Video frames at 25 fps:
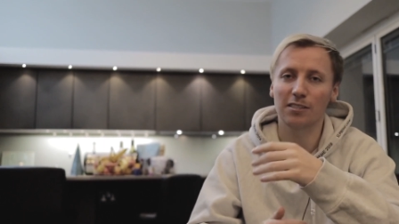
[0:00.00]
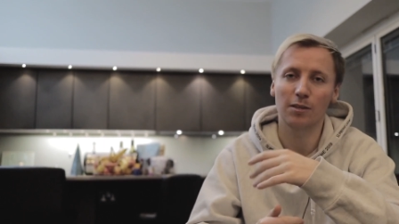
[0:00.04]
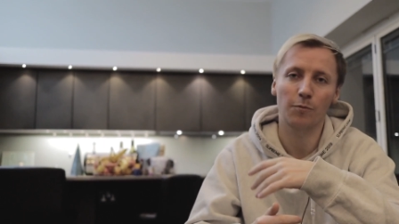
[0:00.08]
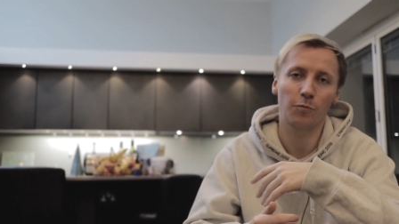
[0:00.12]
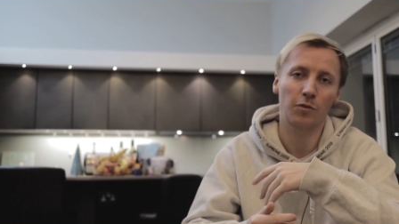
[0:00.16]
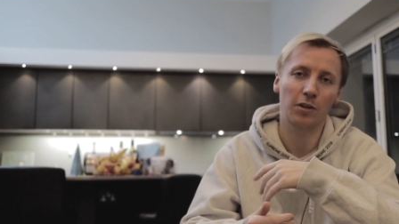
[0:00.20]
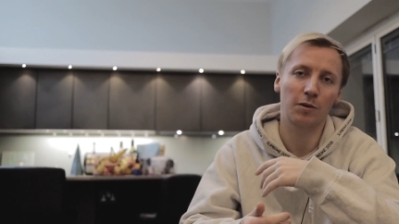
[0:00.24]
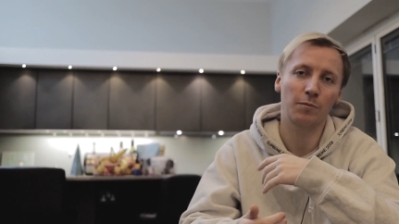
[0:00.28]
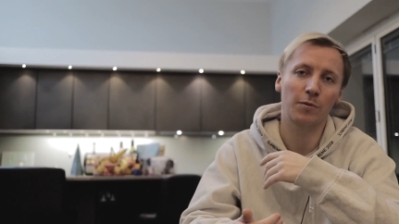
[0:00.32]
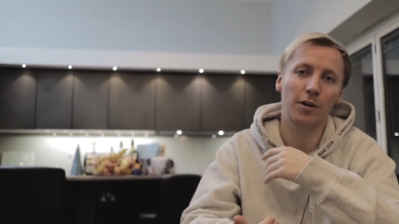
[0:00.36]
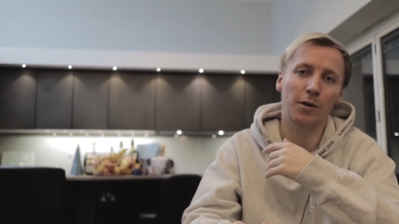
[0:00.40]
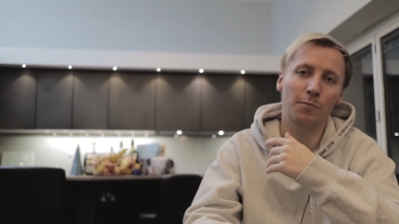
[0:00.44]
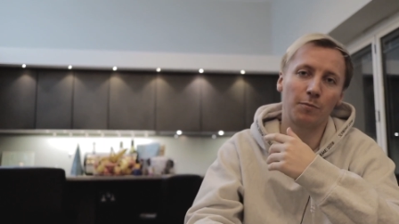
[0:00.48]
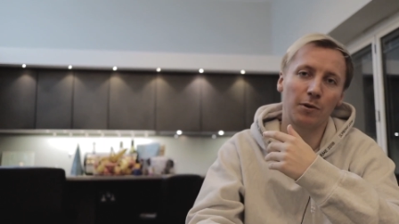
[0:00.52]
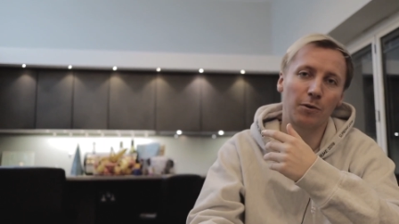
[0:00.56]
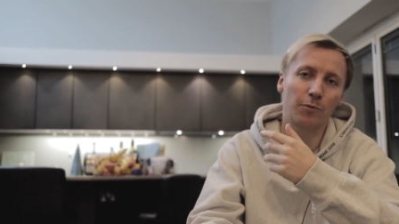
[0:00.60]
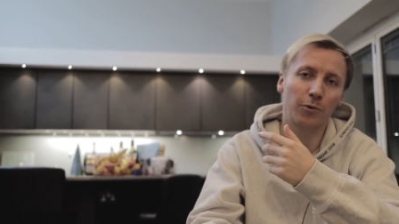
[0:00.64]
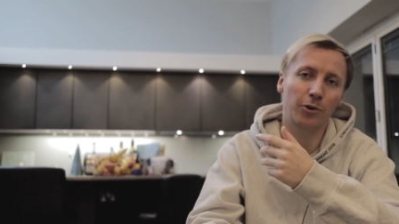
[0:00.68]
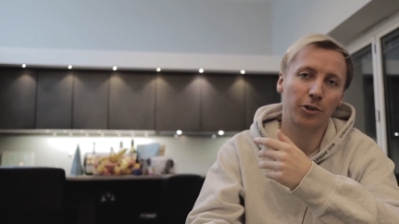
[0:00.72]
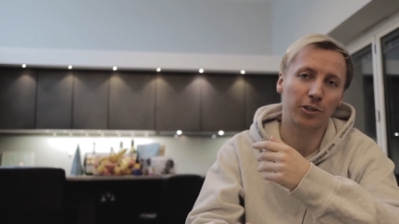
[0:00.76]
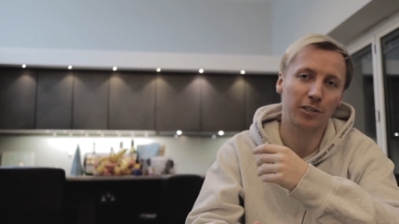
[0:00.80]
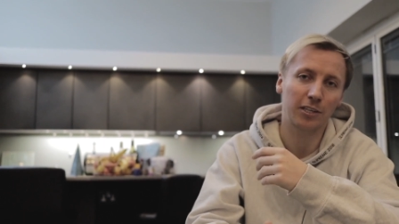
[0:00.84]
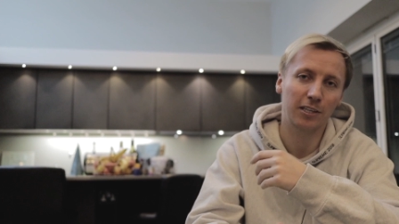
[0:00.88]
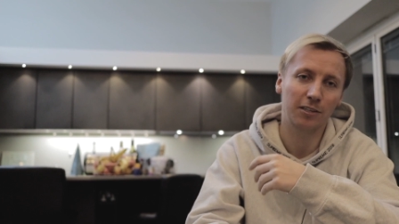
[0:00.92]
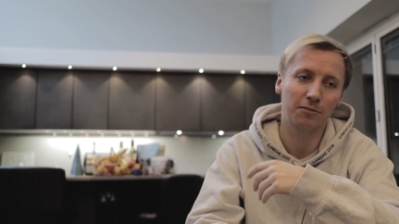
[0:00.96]
Something might be
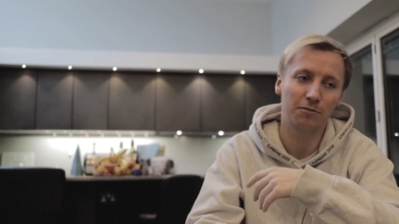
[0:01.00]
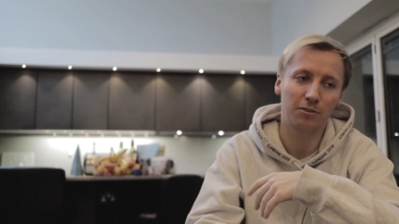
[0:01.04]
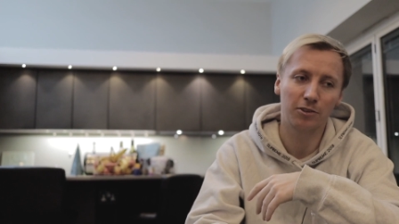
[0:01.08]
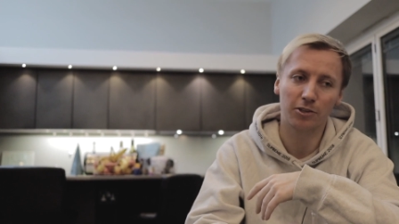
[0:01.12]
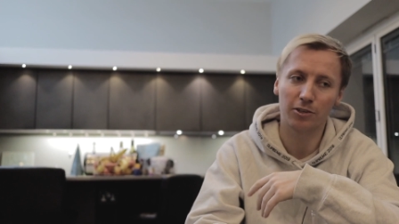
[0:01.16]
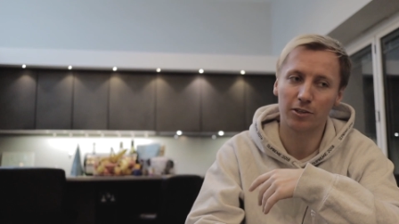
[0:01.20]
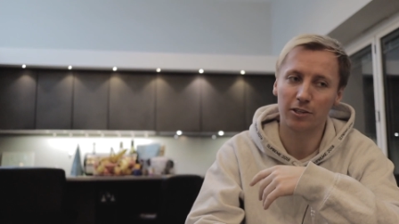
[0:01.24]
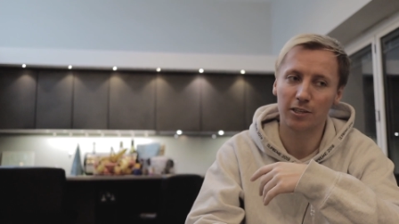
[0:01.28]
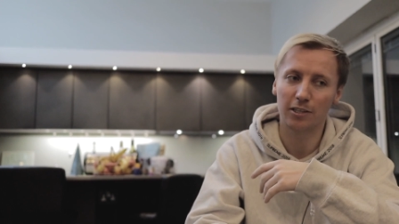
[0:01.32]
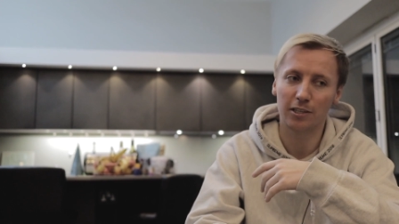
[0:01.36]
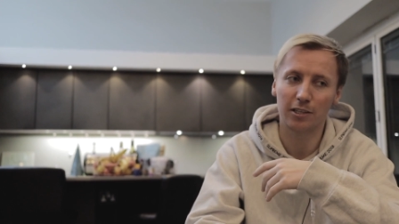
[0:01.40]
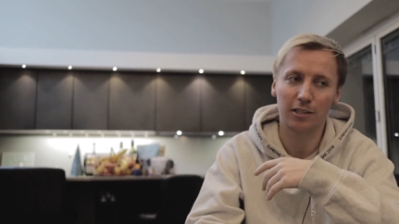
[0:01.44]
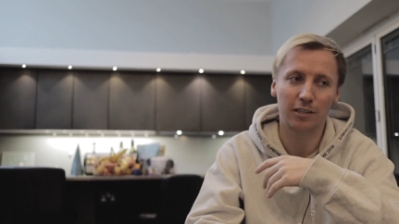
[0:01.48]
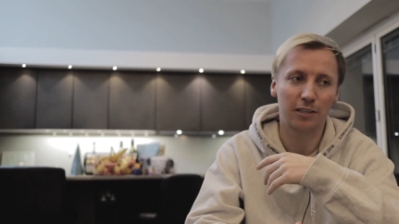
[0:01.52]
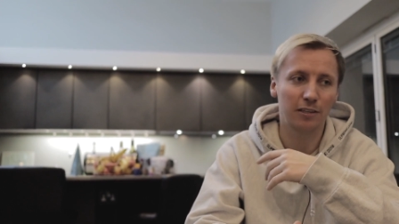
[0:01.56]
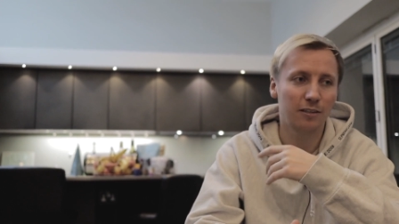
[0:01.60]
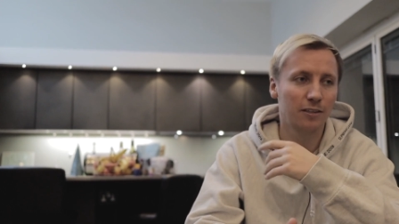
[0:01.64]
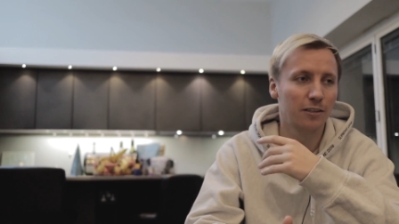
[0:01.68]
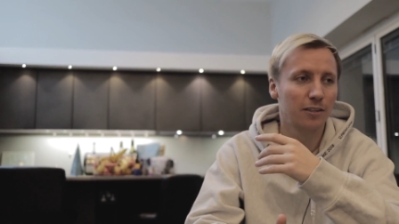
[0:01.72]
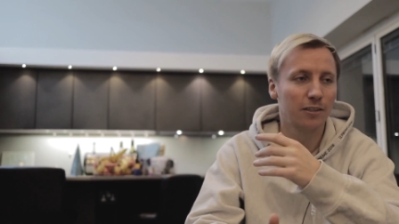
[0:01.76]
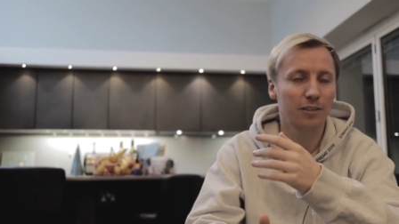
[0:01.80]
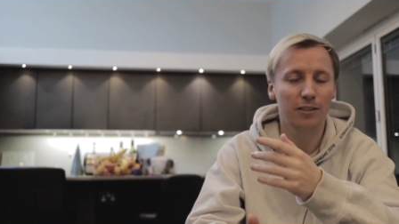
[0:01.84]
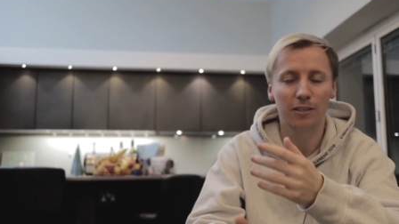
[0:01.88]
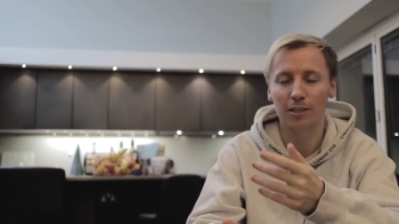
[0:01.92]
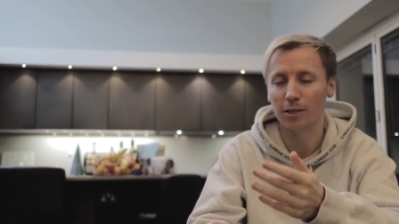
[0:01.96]
working
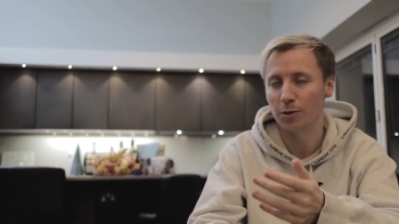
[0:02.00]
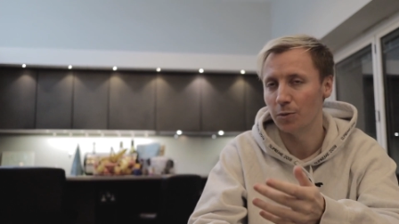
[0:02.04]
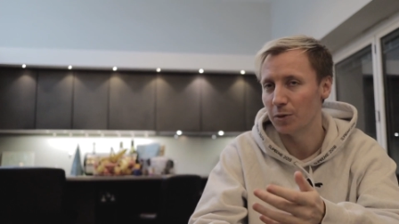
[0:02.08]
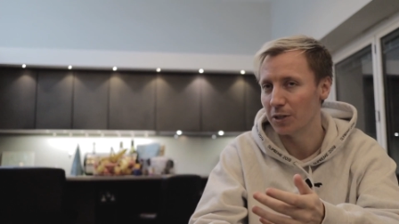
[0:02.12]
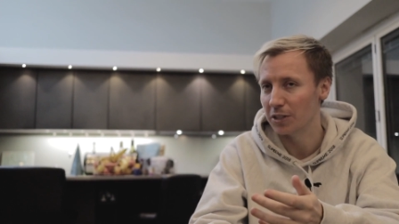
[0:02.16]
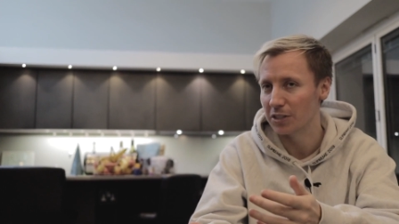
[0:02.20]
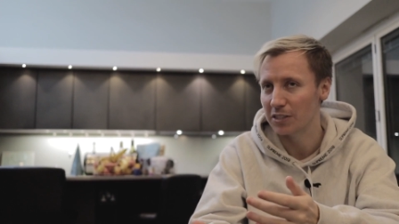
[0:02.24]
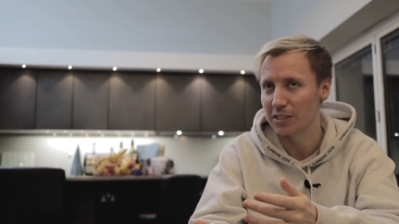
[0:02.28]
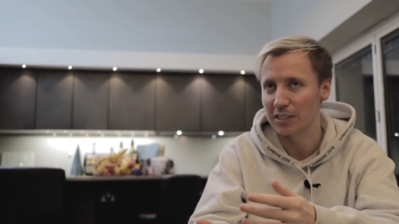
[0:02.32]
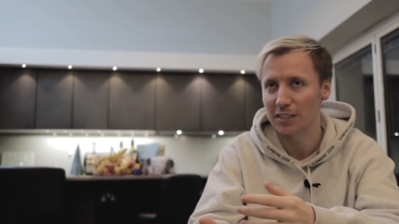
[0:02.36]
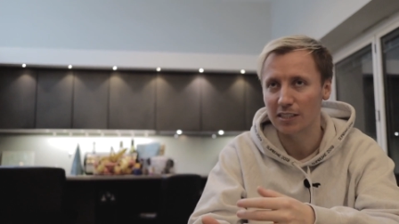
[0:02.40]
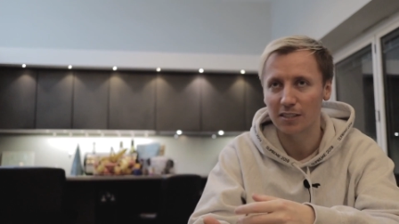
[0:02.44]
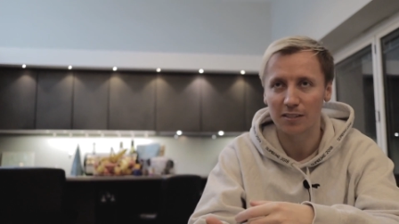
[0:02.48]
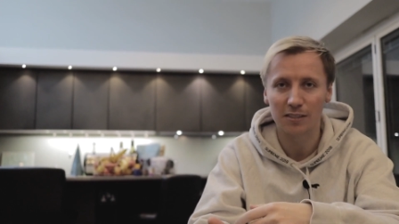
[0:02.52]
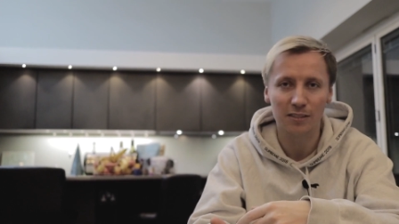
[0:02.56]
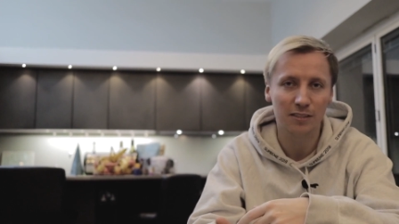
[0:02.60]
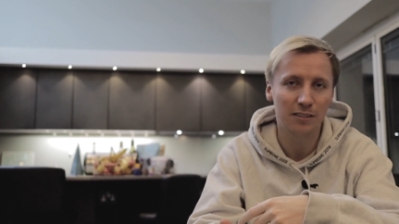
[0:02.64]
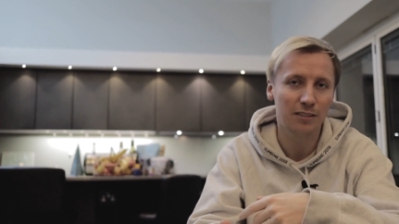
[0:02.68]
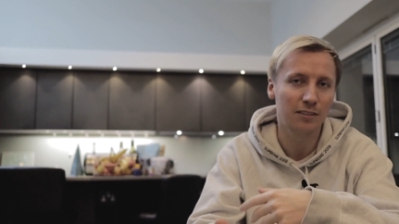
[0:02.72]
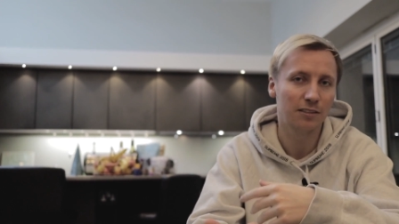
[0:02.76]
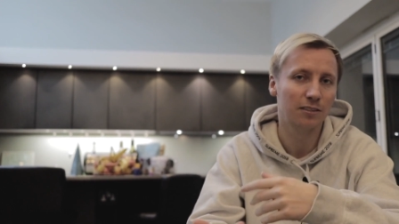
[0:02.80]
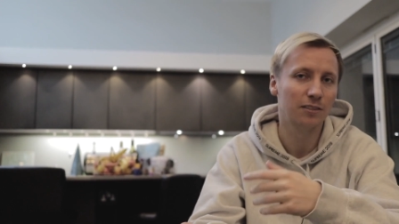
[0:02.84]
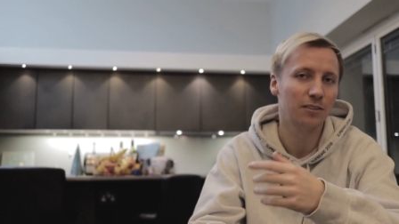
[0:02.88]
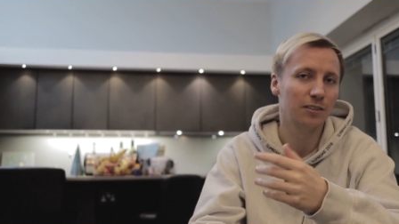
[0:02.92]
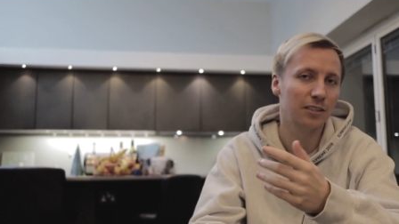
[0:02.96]
for, you know, one season,